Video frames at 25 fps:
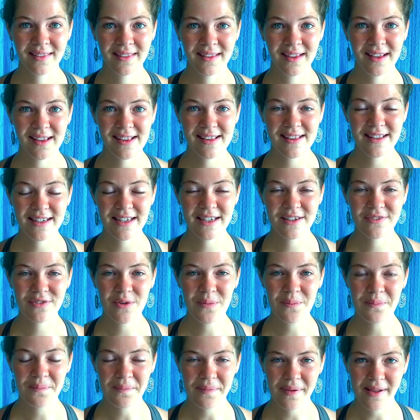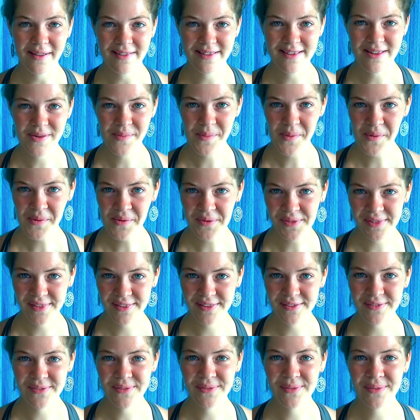Is it even possible
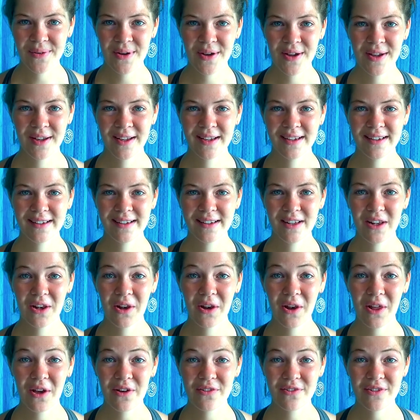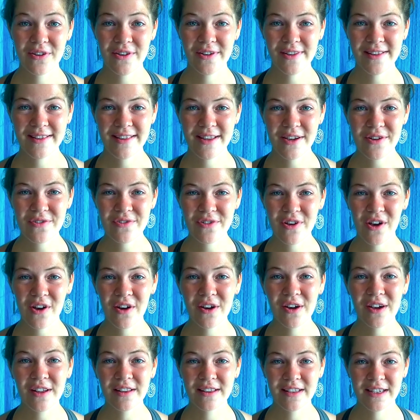to love yourself
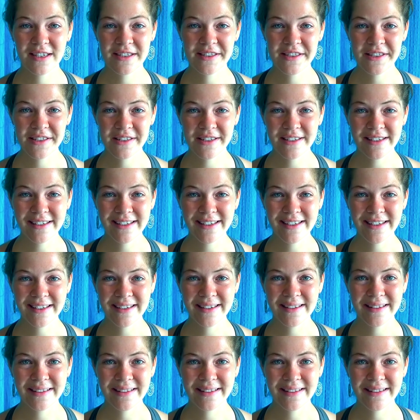unconditionally?